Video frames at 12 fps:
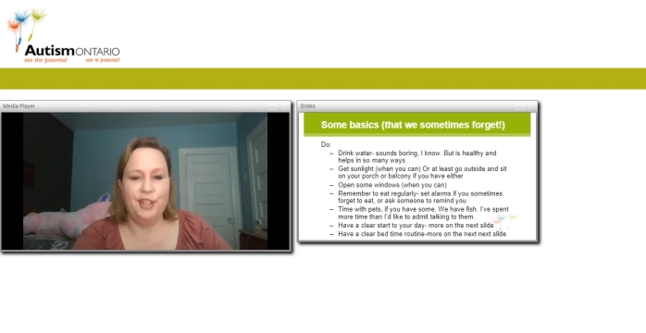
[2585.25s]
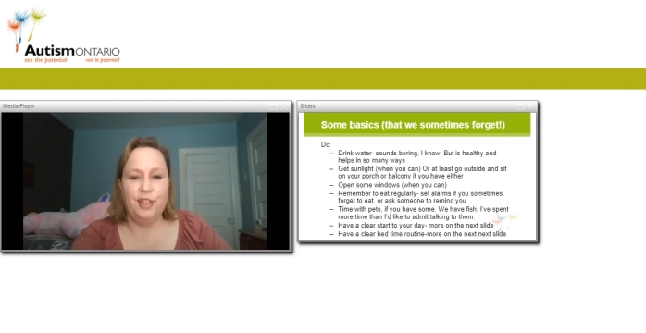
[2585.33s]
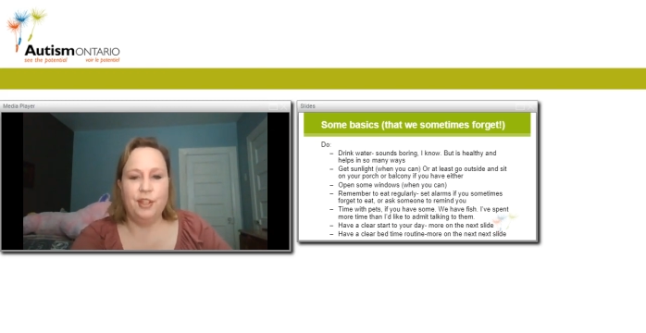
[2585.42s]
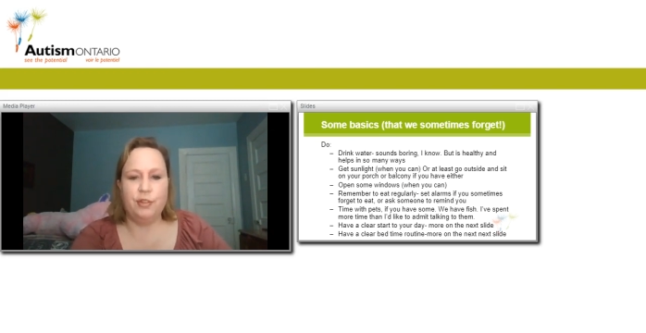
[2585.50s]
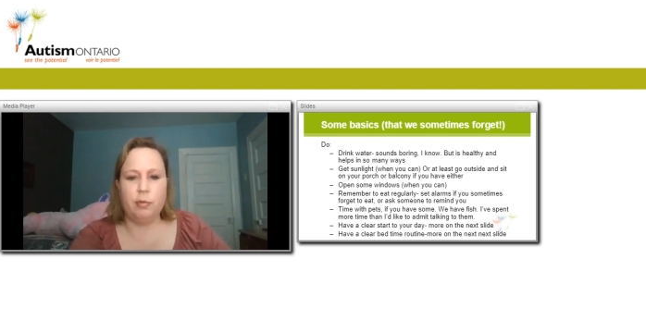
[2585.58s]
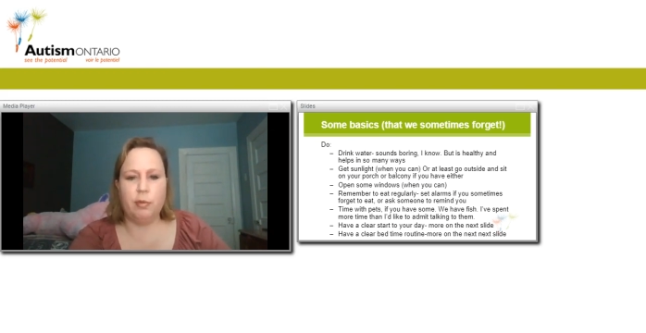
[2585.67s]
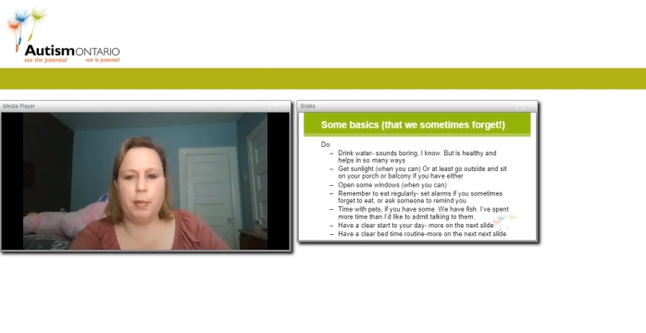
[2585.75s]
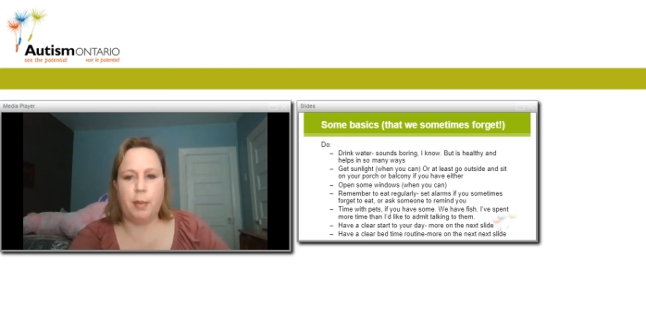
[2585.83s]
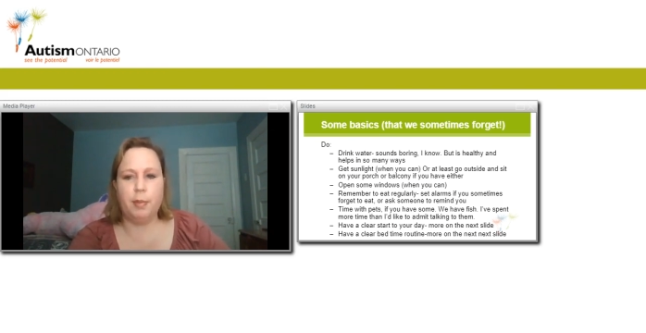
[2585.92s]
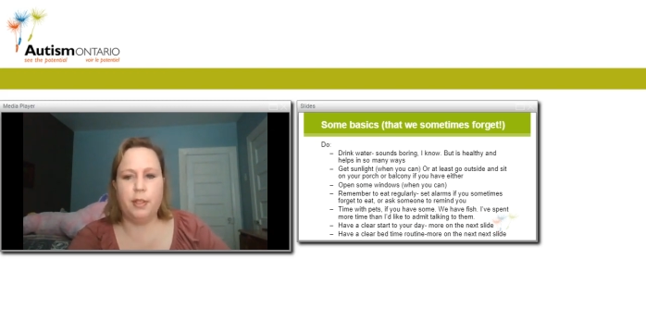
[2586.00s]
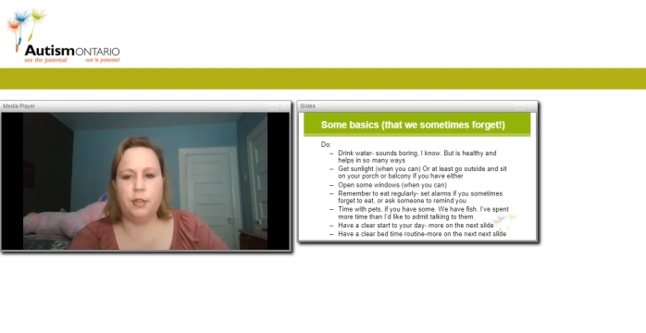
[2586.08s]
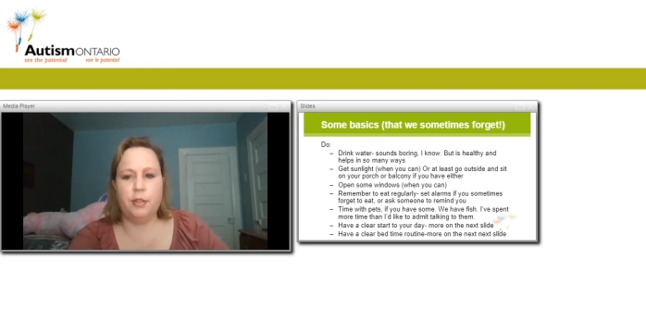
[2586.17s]
So
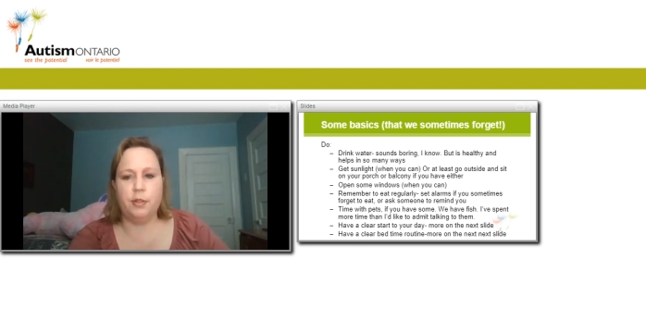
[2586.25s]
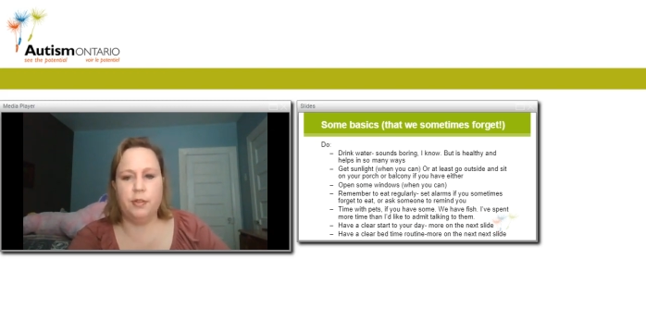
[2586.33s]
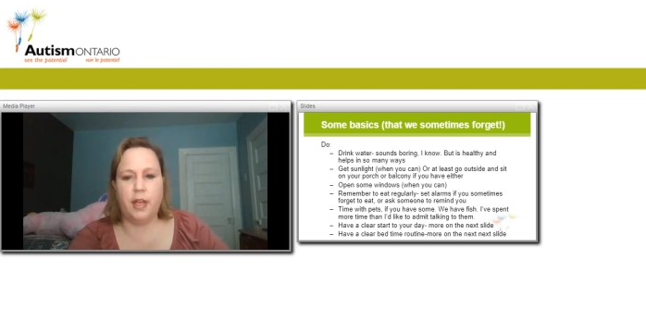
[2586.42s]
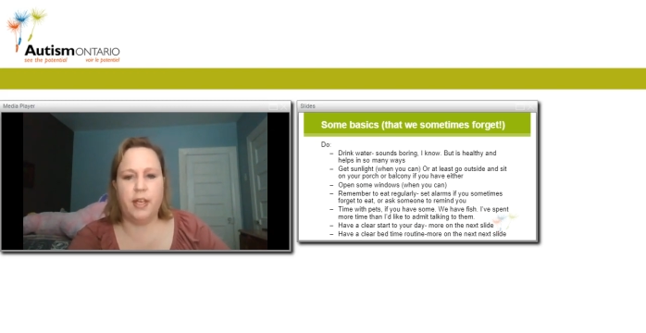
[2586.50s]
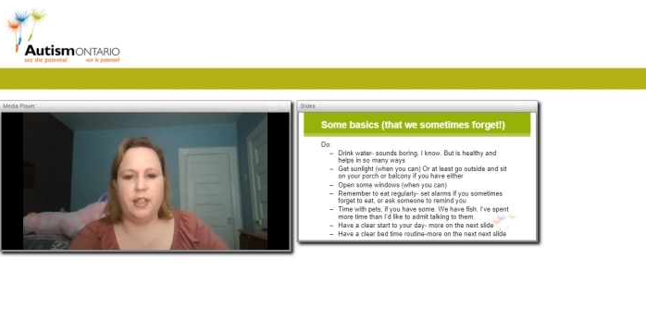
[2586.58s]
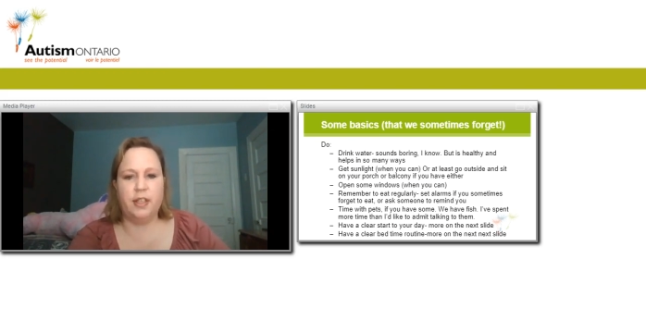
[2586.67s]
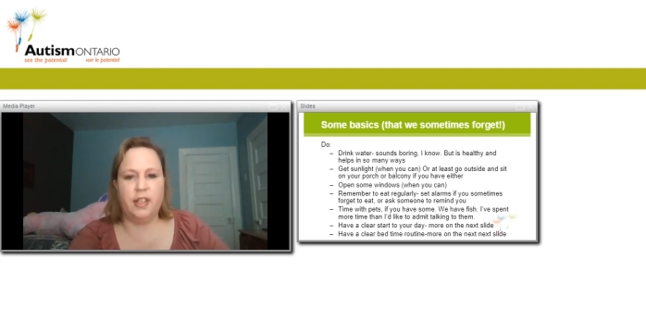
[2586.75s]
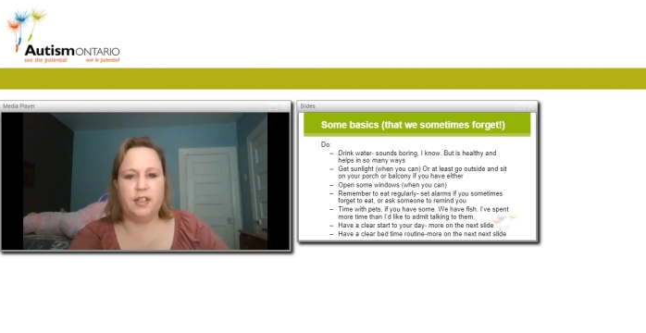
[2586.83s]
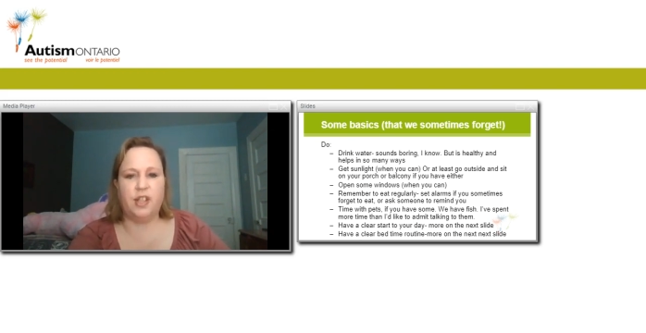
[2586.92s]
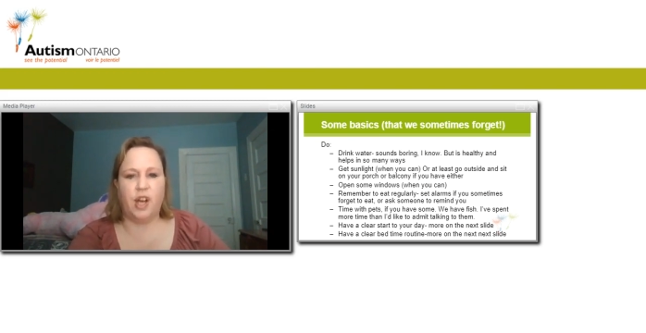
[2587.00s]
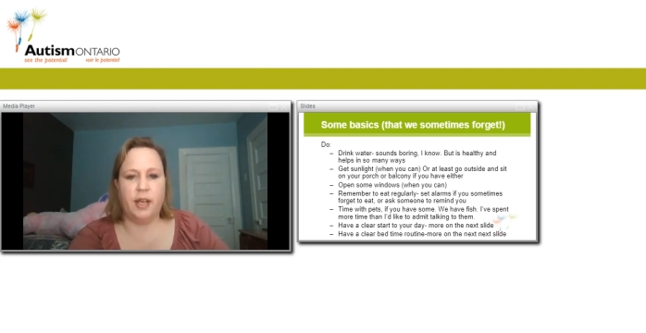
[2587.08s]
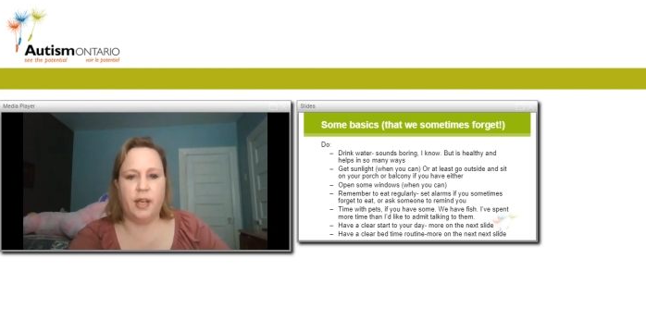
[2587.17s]
remembering to do that at
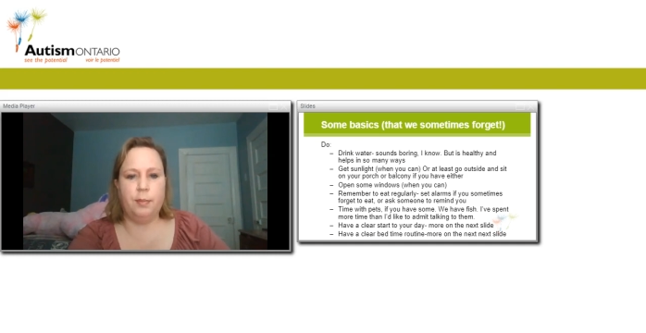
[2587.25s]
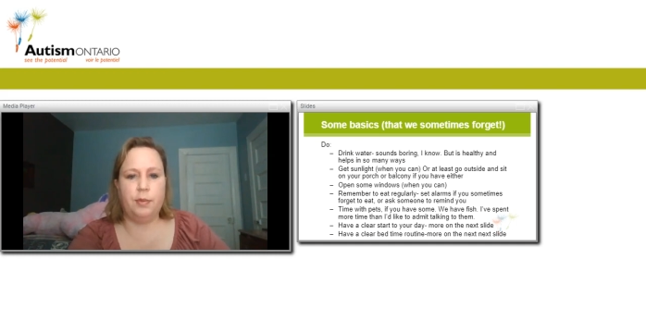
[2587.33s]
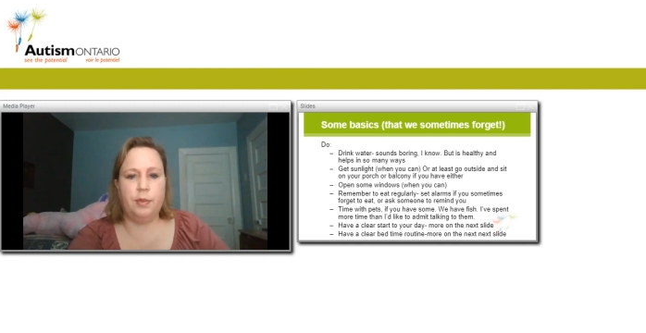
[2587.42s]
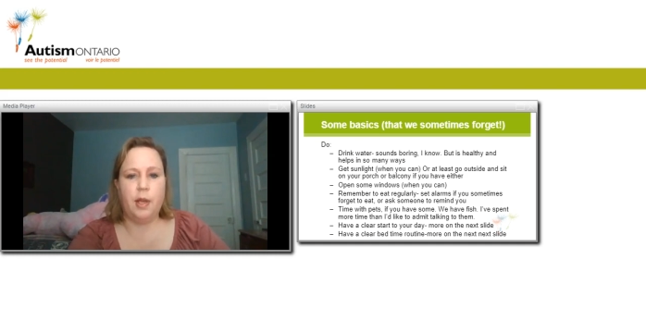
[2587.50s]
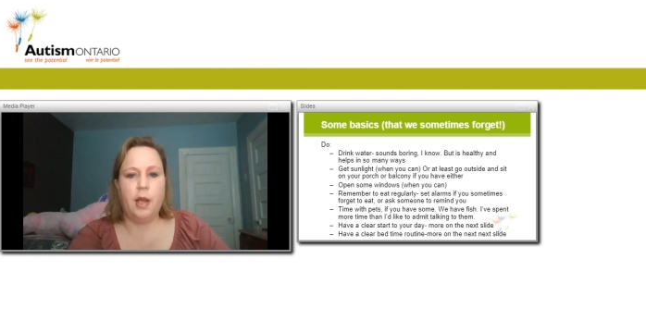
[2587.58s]
times.